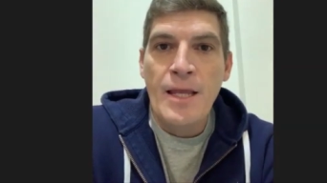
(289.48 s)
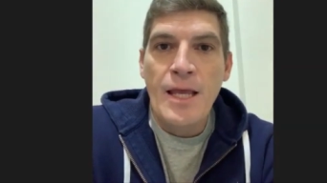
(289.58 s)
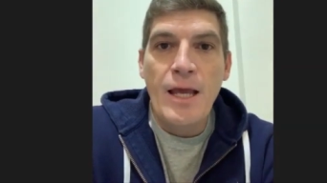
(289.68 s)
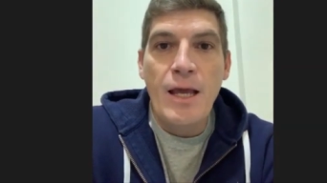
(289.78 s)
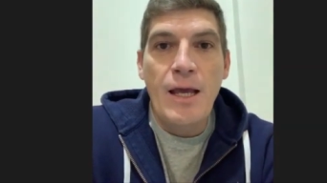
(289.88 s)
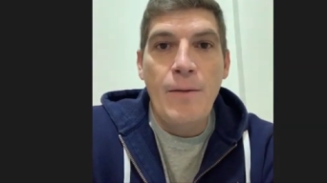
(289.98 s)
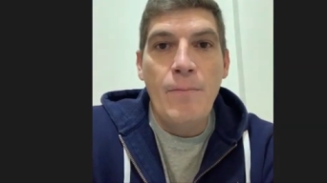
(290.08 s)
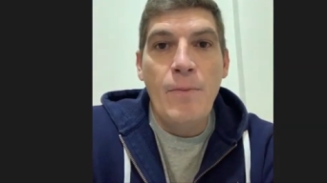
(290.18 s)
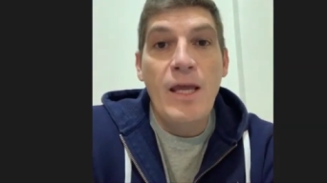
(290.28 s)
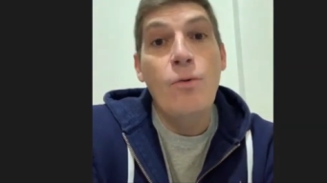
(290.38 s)

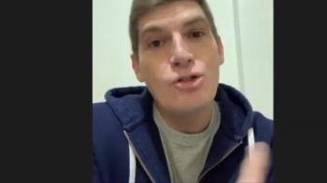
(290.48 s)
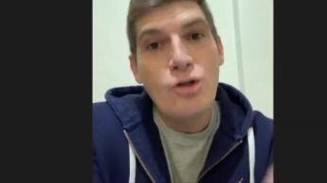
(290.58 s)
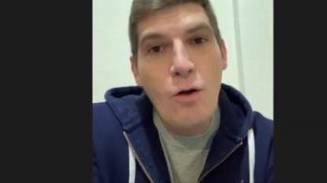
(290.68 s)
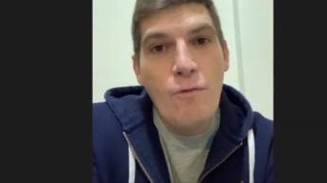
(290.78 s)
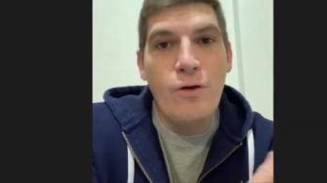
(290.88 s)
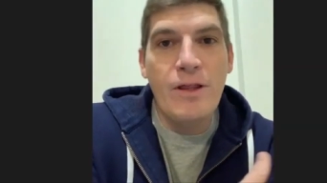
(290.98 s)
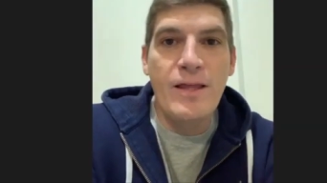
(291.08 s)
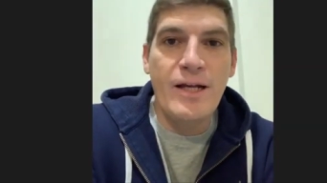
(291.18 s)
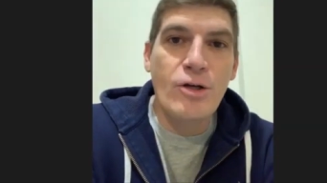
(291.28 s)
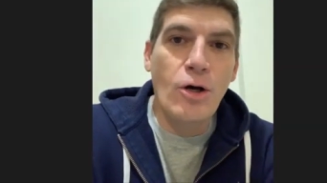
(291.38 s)
Um, he was going for the
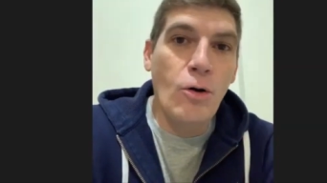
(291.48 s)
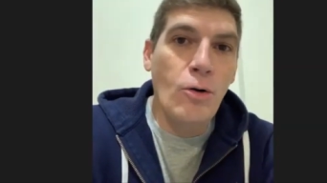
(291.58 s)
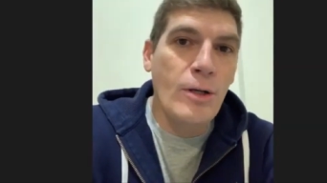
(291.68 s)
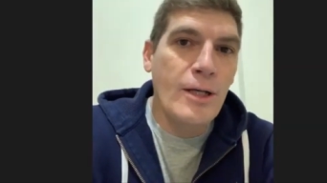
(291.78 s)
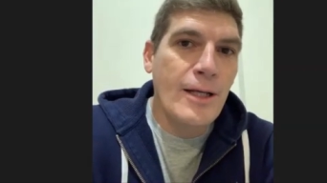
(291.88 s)
third goal,